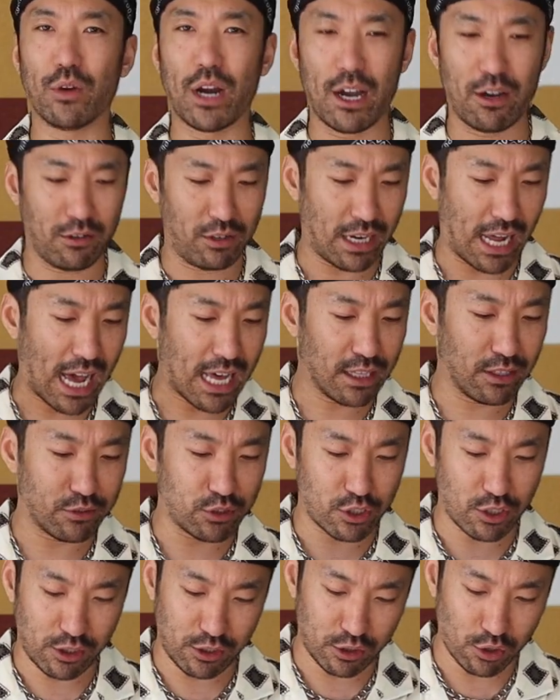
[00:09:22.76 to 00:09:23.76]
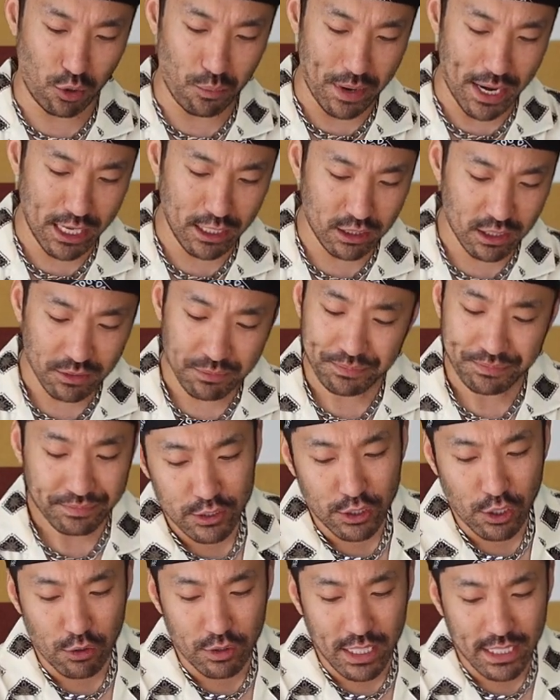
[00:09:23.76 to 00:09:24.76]
round. I love cherries so much.
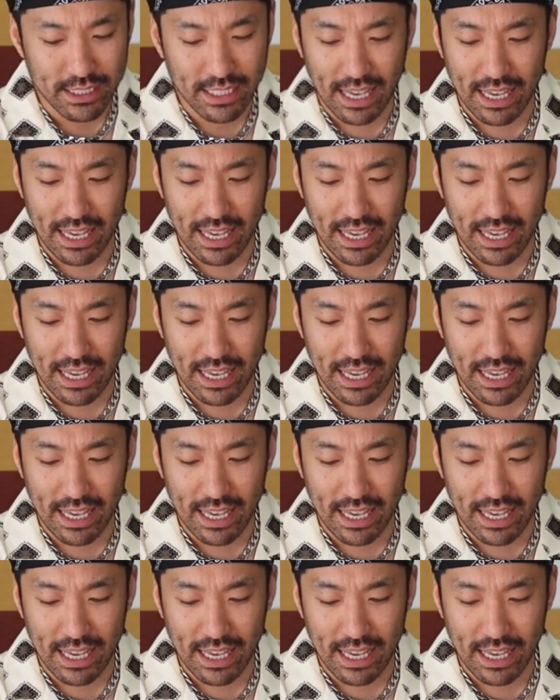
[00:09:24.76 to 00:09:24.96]
So in this